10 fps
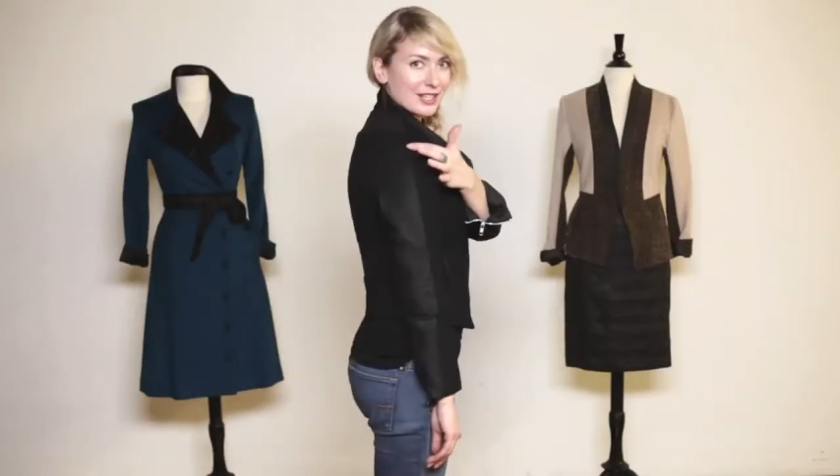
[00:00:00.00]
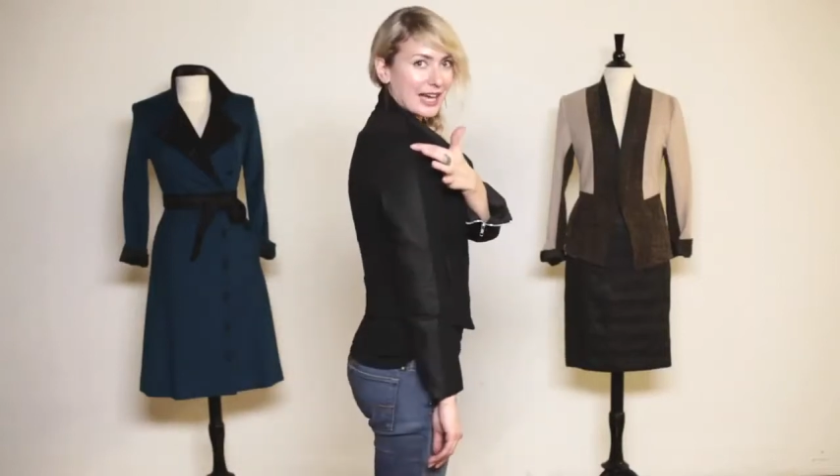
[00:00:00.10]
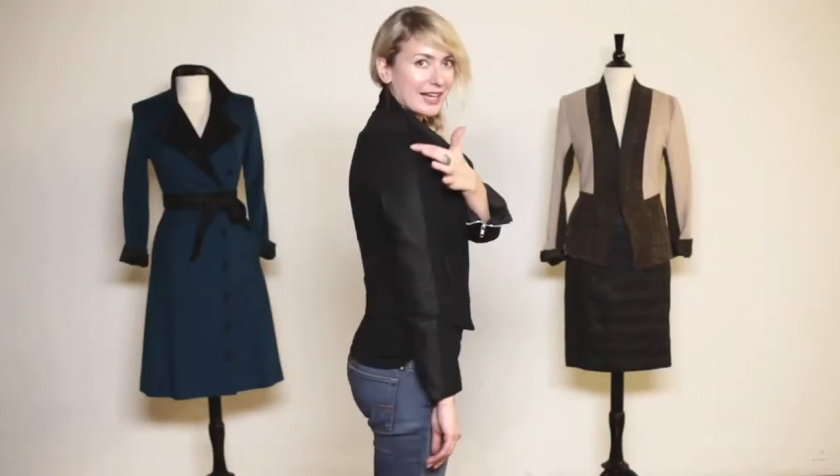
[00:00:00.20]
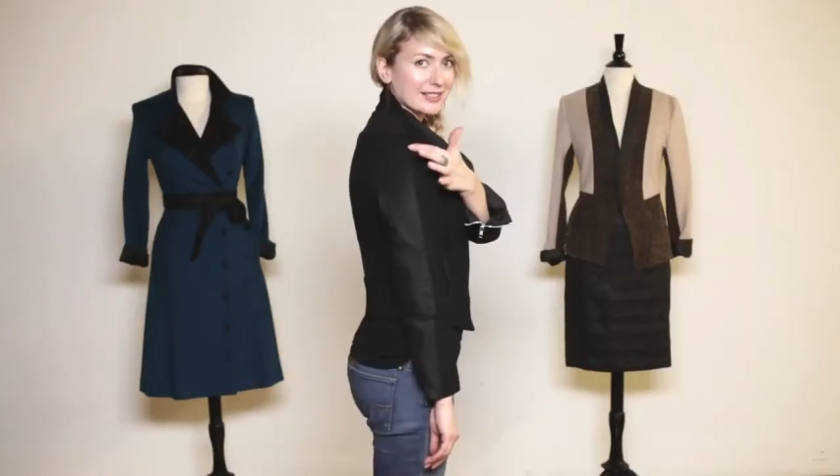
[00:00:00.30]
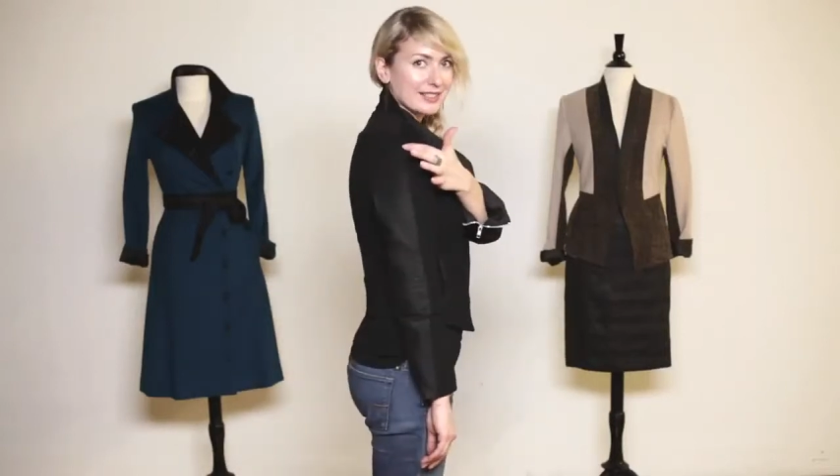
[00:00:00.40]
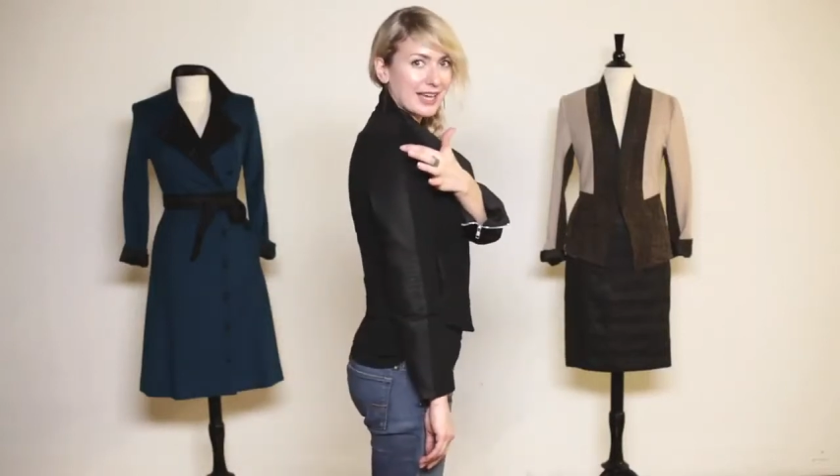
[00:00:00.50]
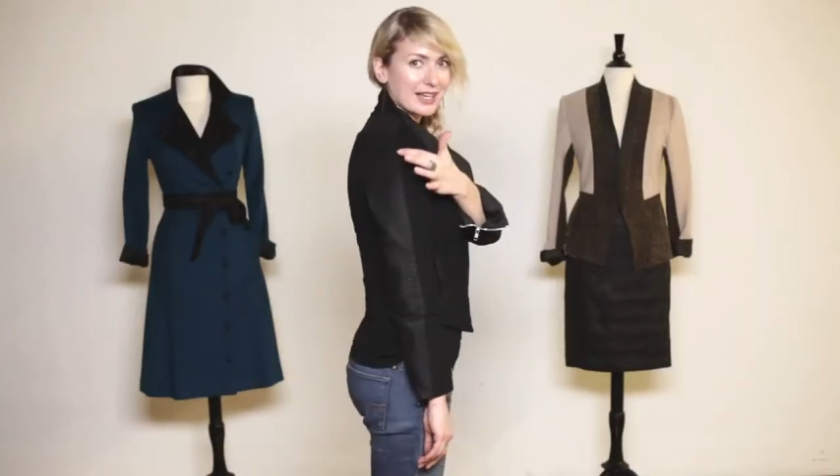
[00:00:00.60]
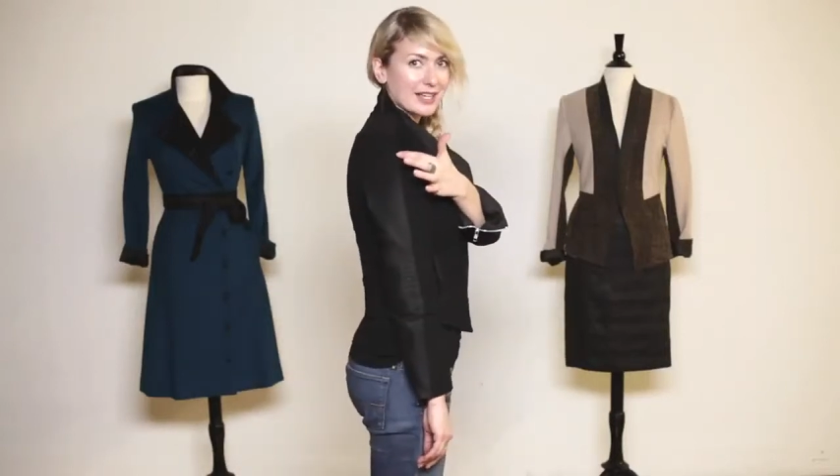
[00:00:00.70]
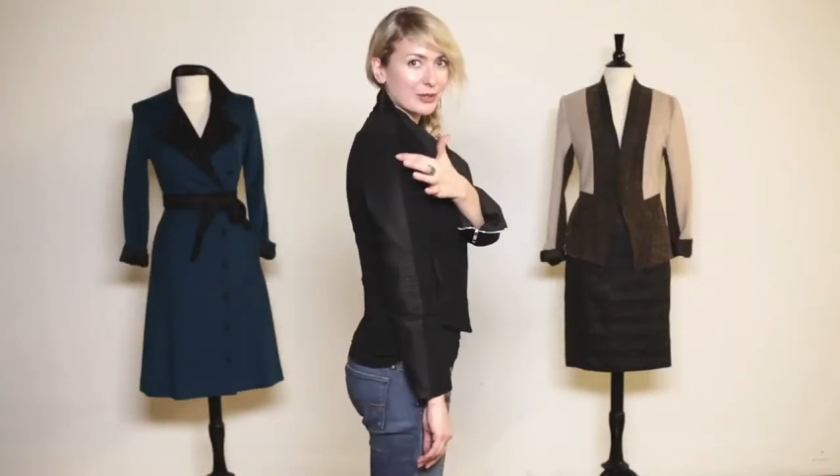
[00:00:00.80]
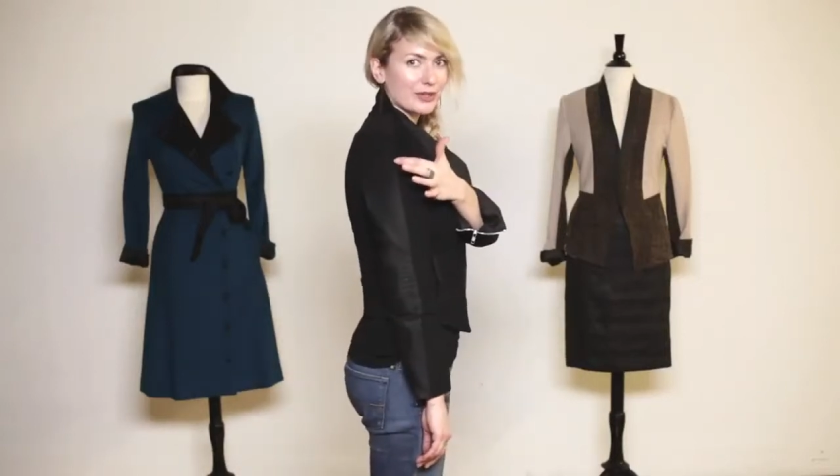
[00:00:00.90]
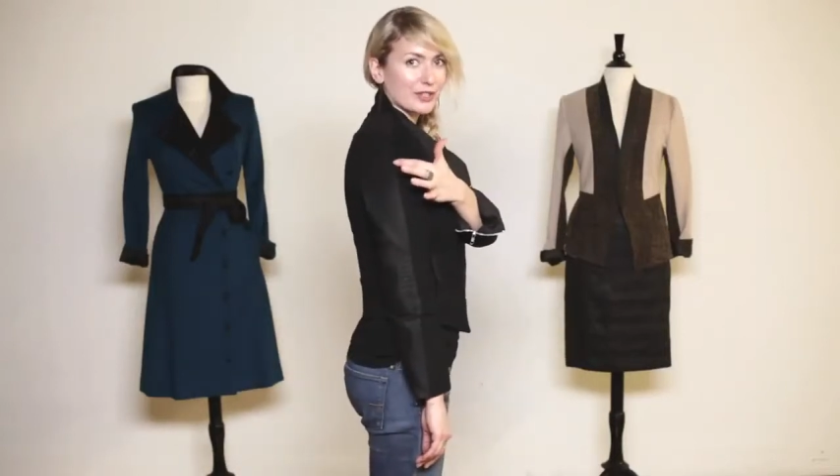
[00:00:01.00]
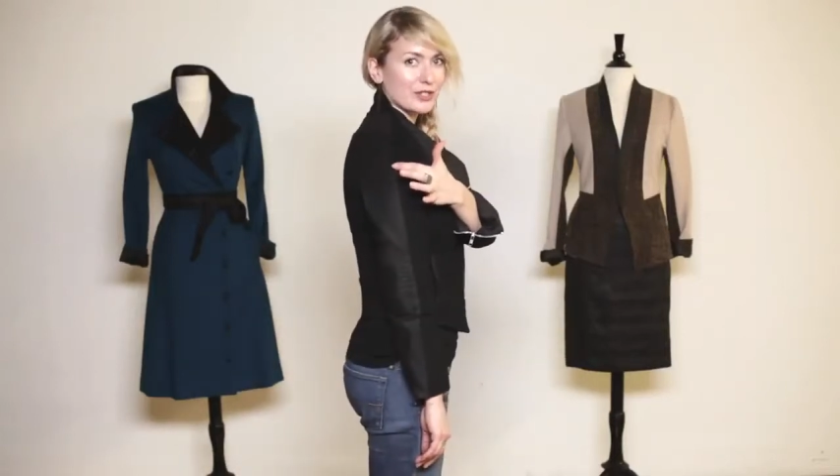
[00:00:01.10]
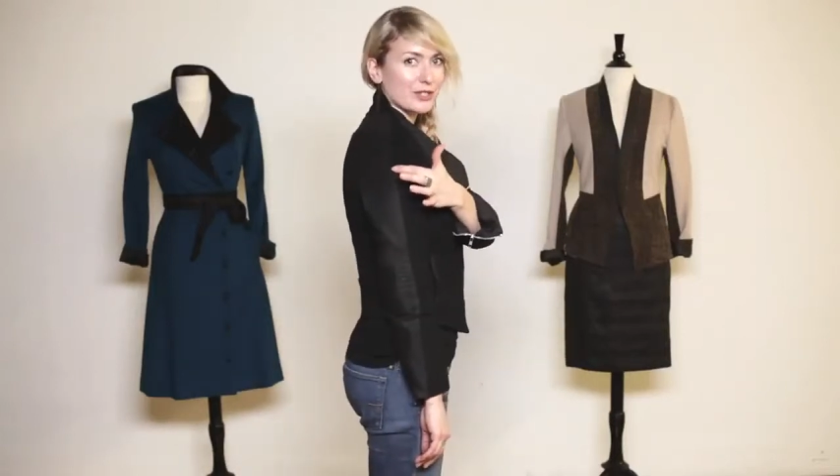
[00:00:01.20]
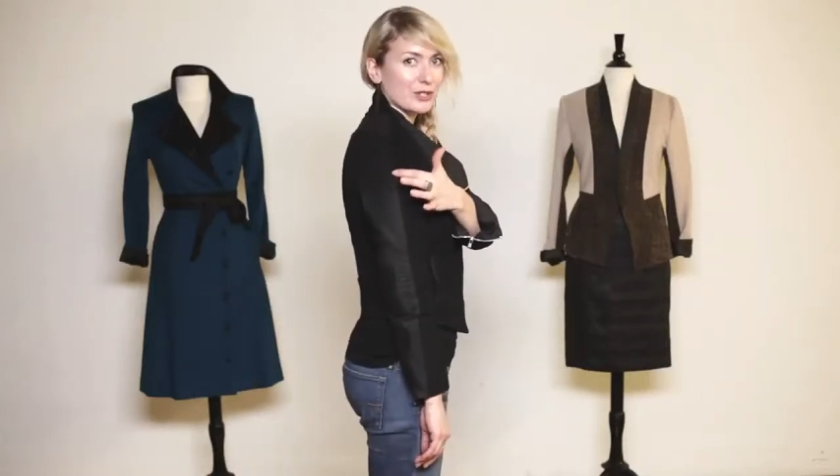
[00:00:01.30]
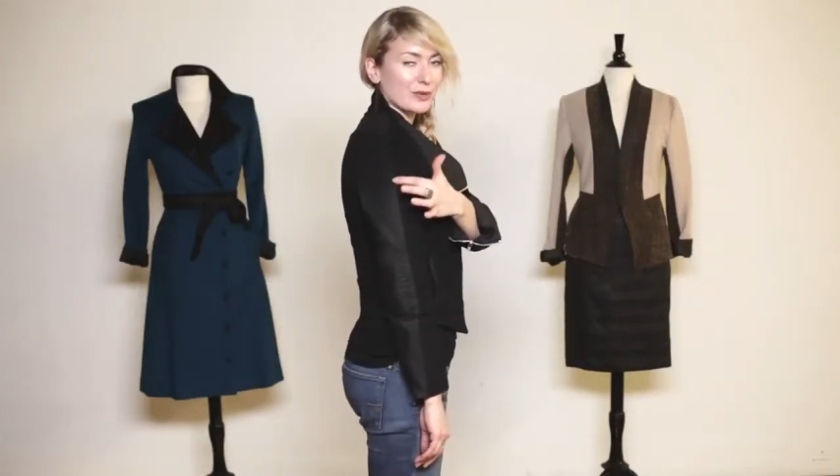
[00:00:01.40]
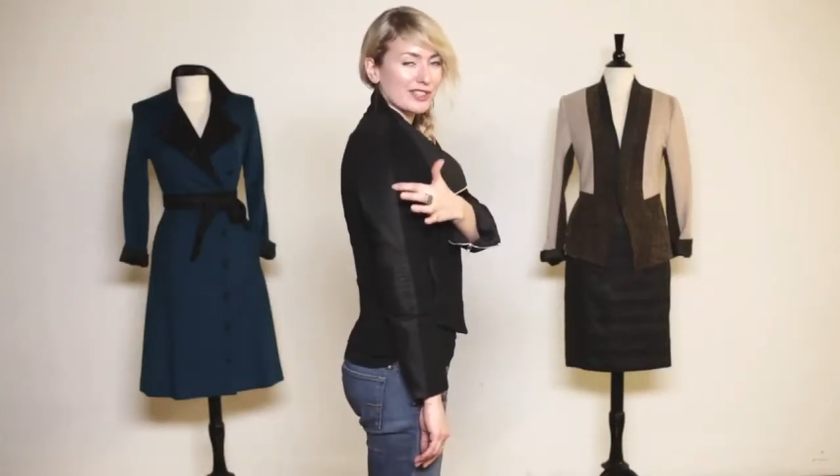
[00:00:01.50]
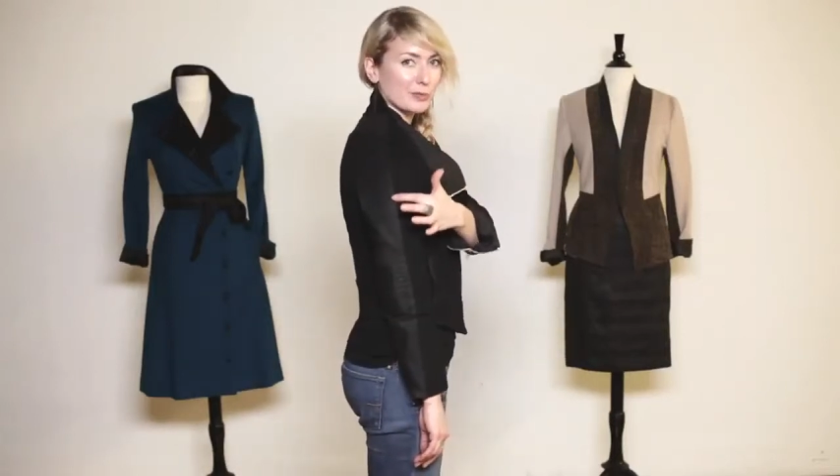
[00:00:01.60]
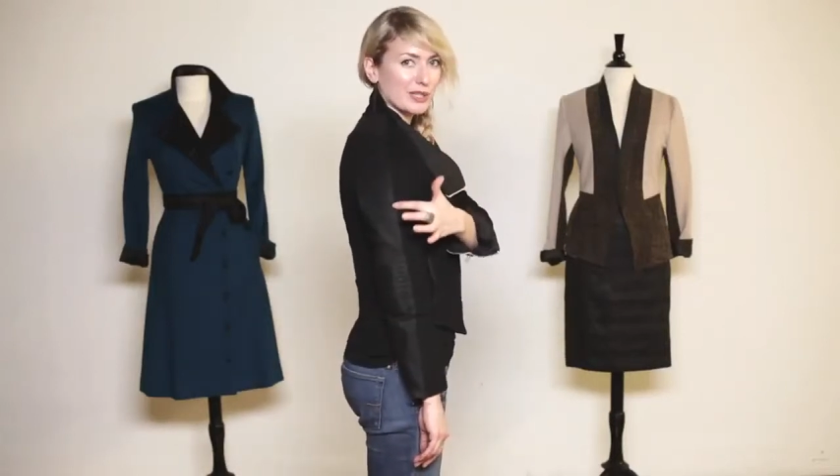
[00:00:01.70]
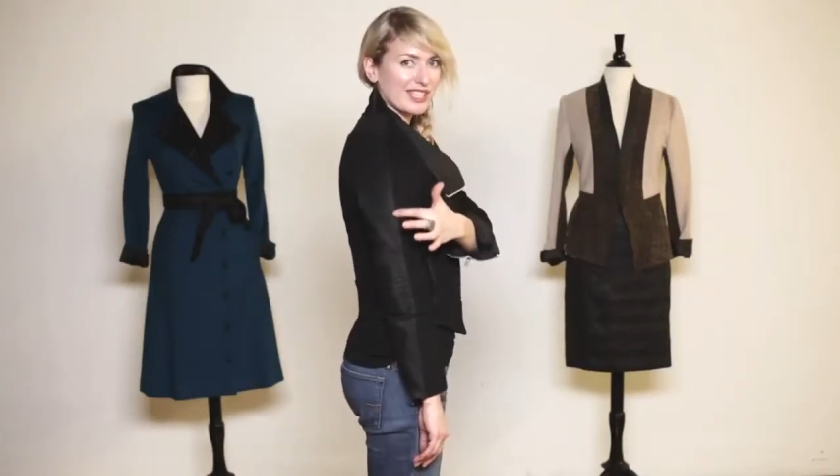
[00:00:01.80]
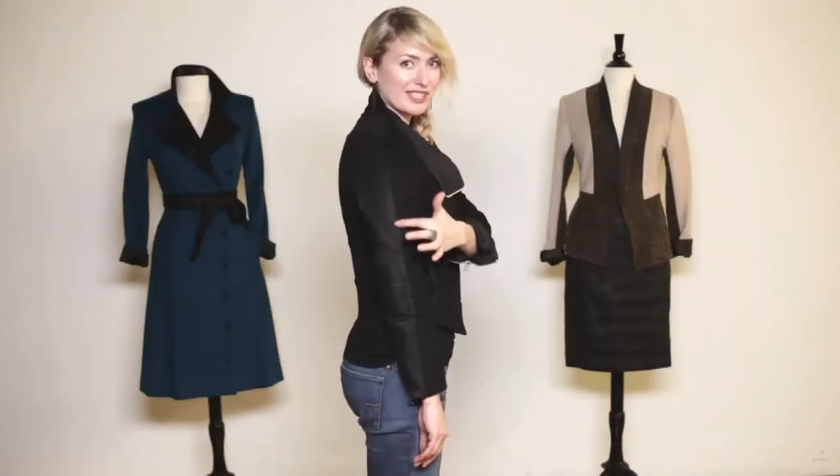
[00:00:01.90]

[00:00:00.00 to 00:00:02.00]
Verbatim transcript: I did that in order to do a split